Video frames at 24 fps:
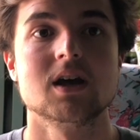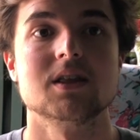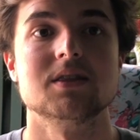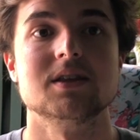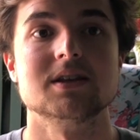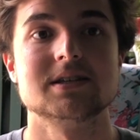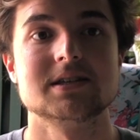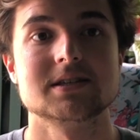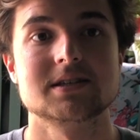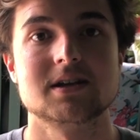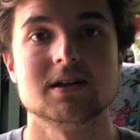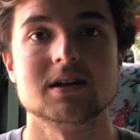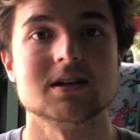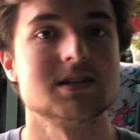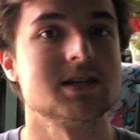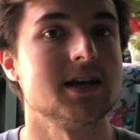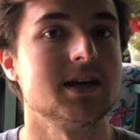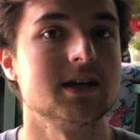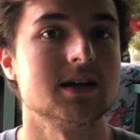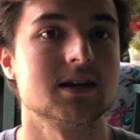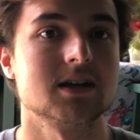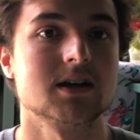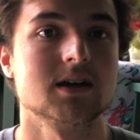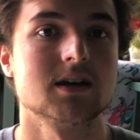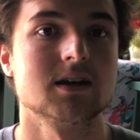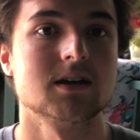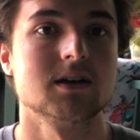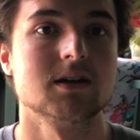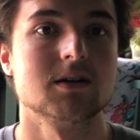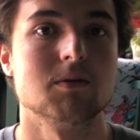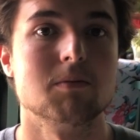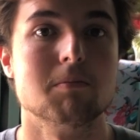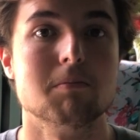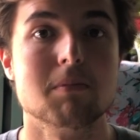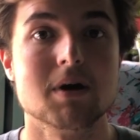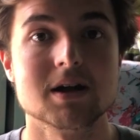This is going to take
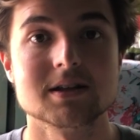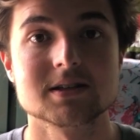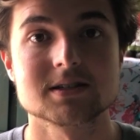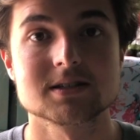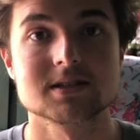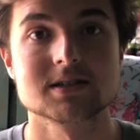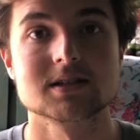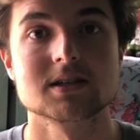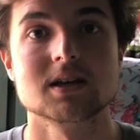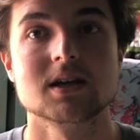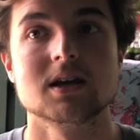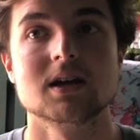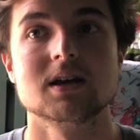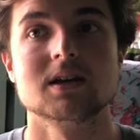months